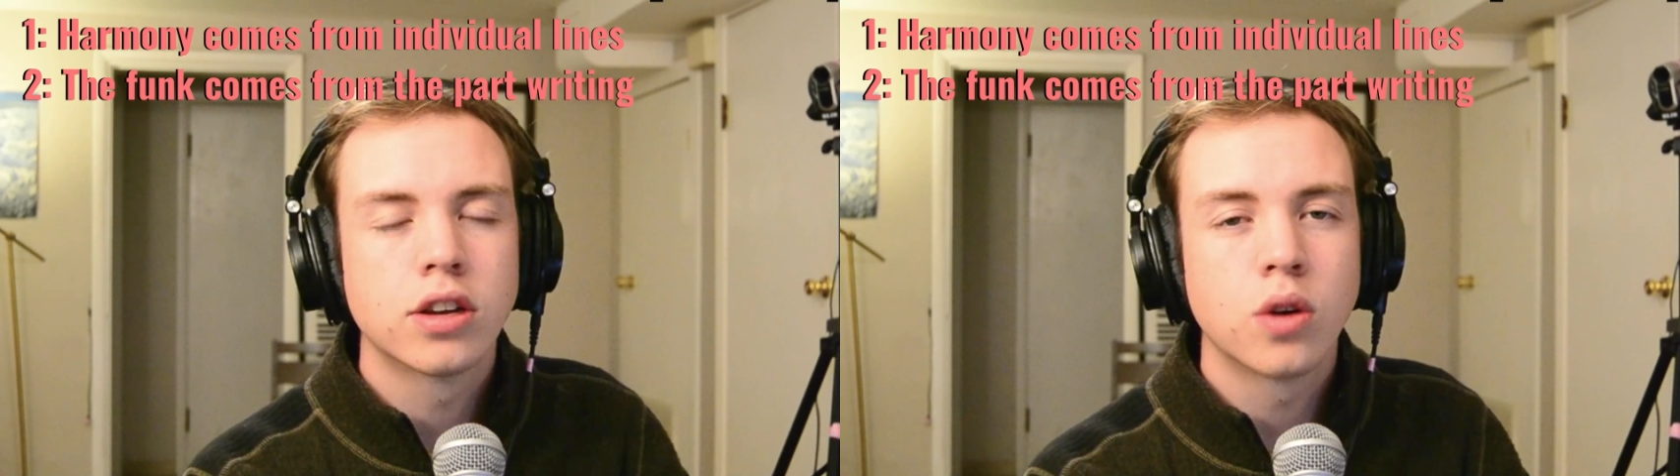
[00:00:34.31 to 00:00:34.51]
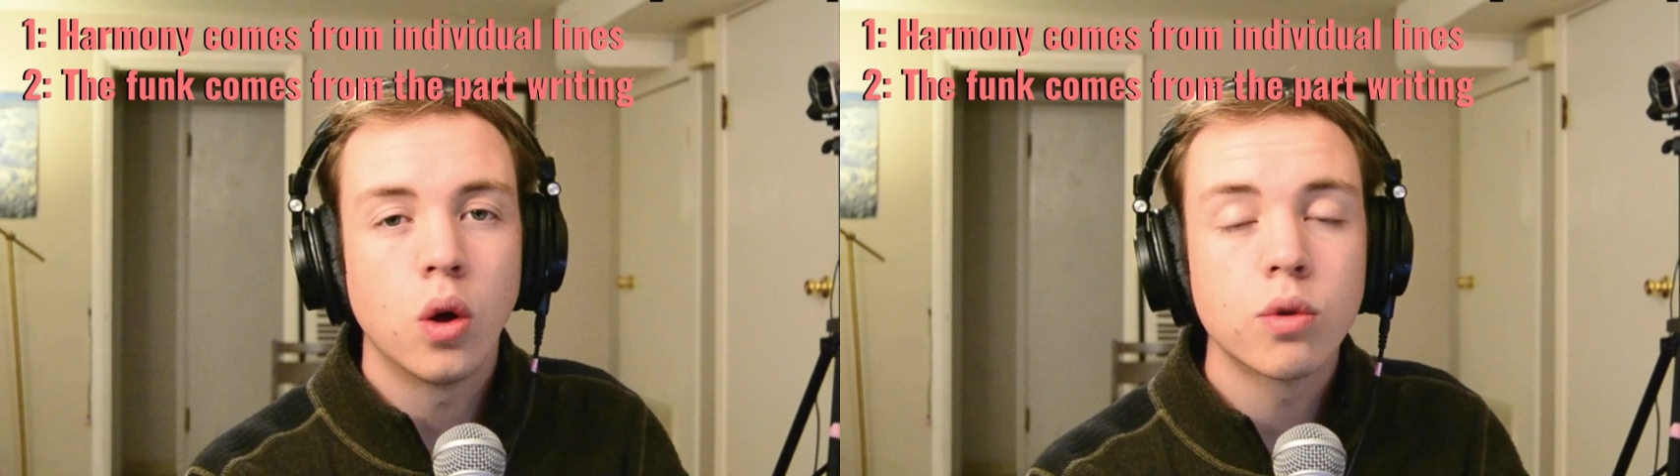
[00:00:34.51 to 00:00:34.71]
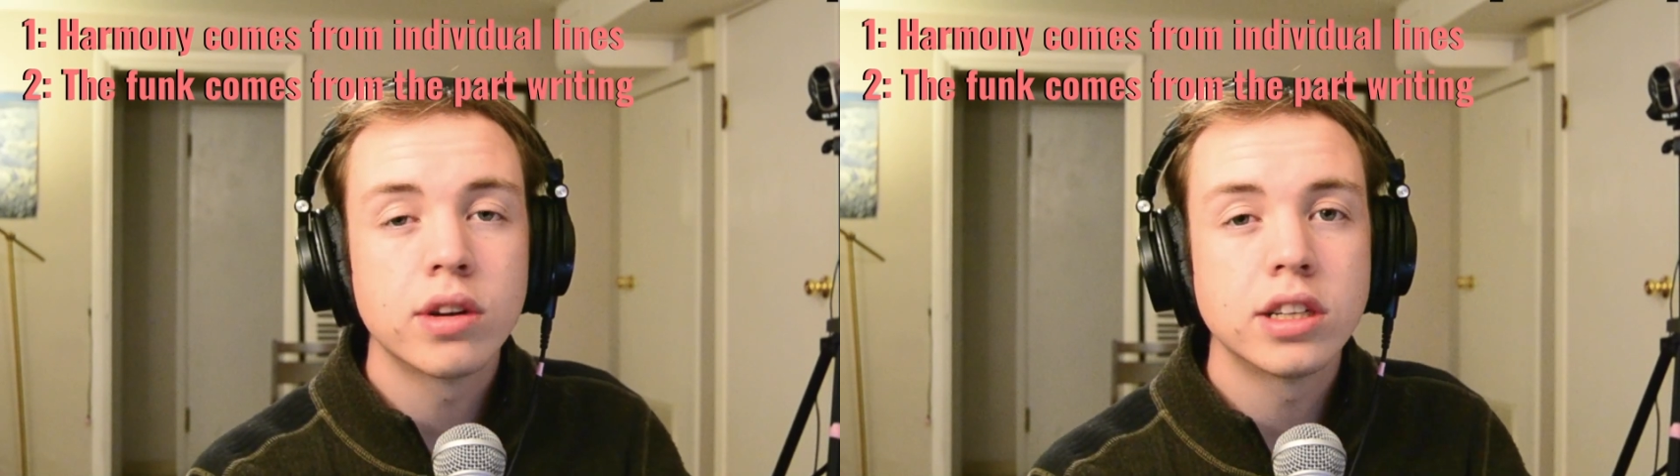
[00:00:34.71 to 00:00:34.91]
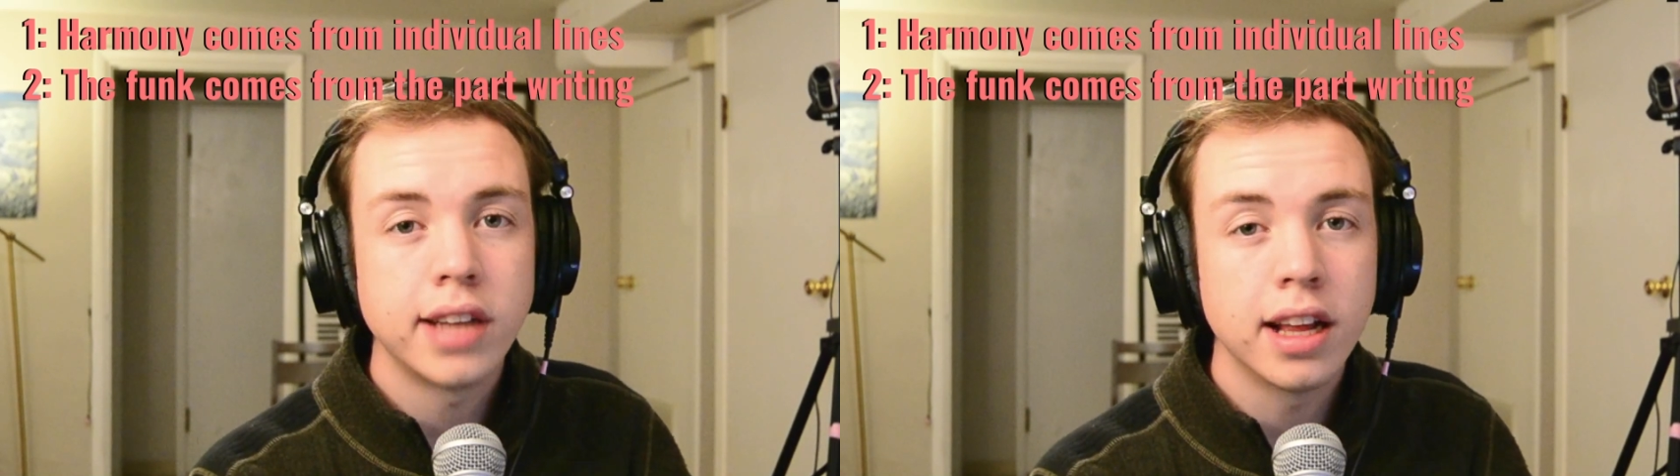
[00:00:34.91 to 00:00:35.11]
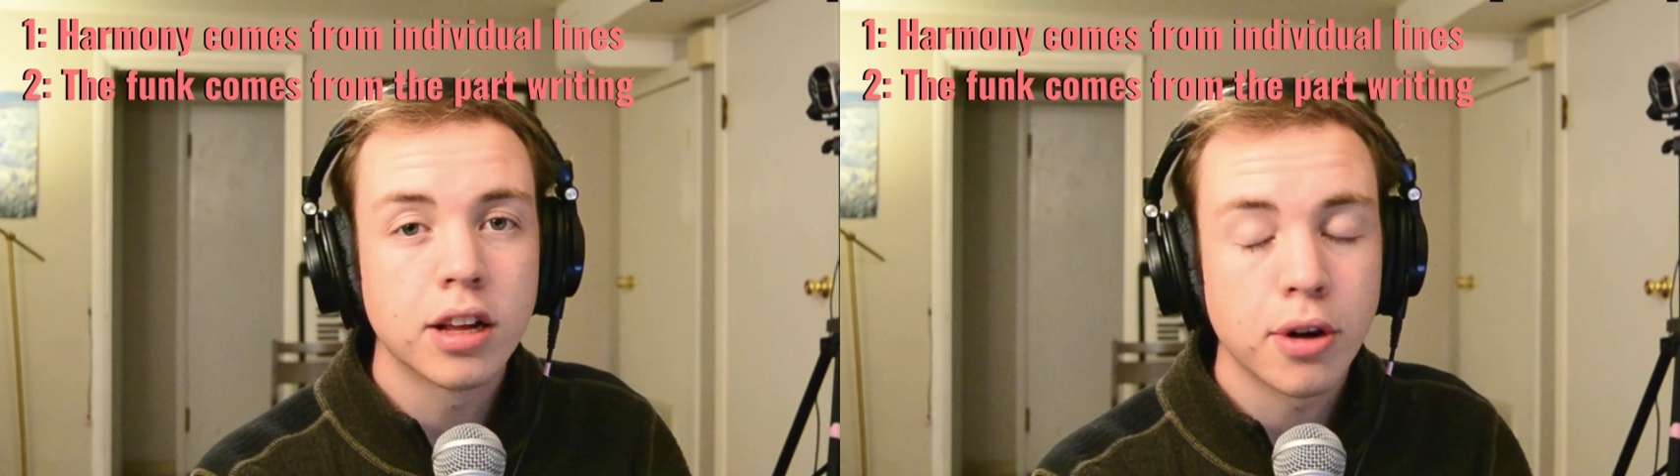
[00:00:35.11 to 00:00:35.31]
Coleridge
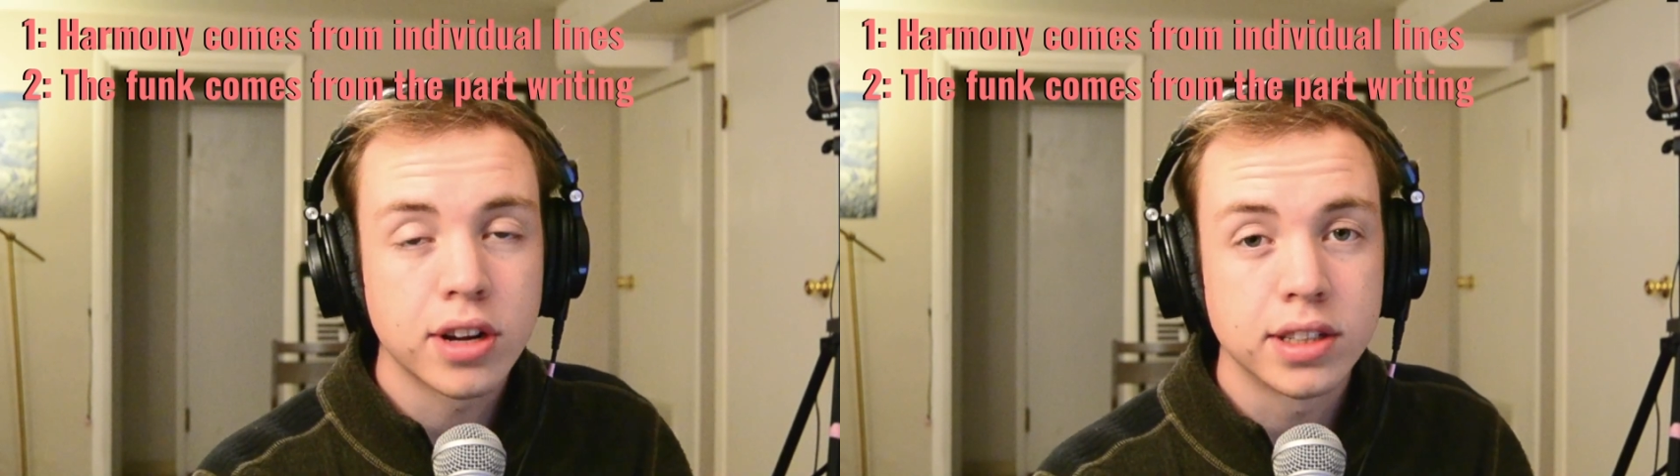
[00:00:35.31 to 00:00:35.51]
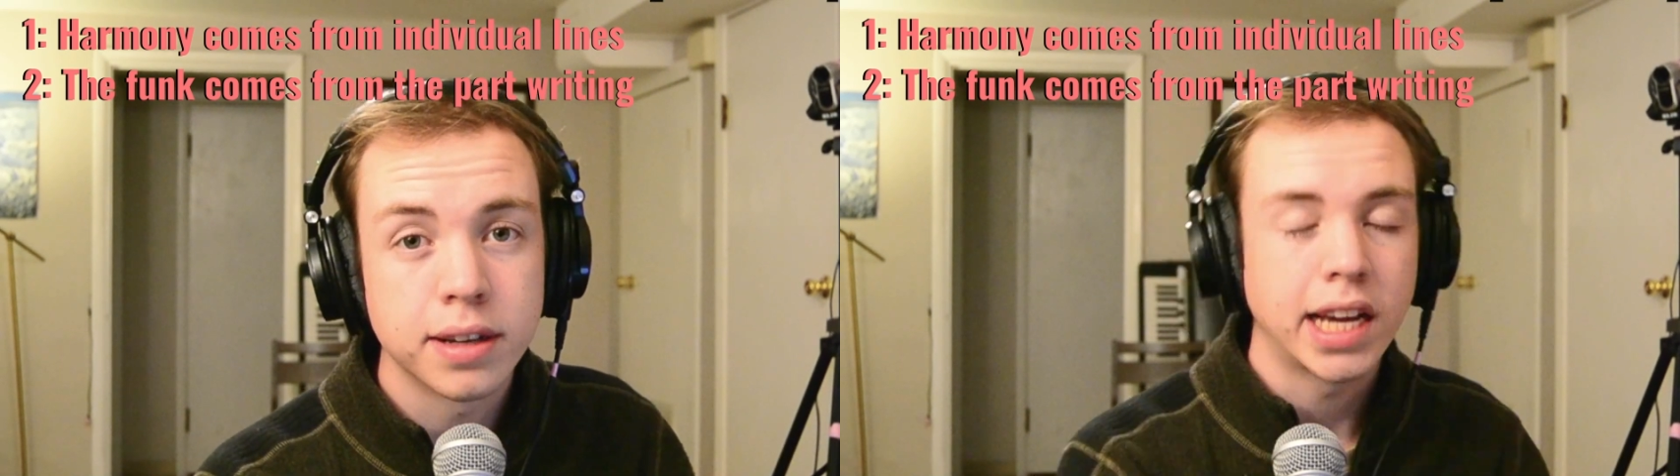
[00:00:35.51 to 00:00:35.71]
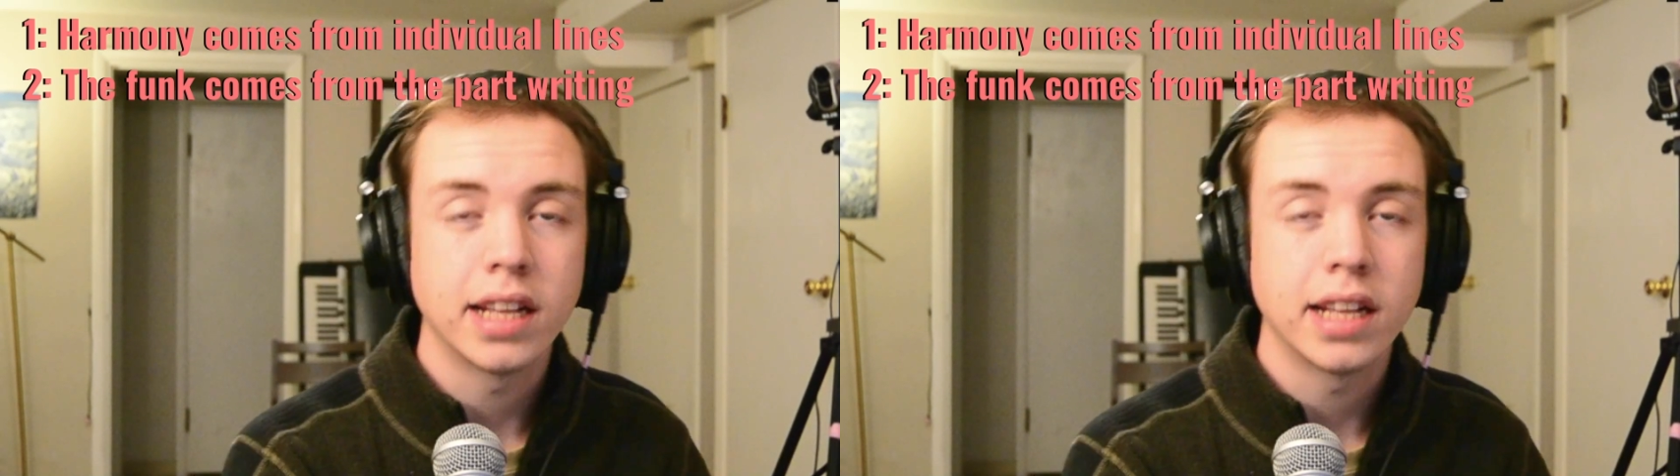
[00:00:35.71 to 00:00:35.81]
Taylor Perkinson.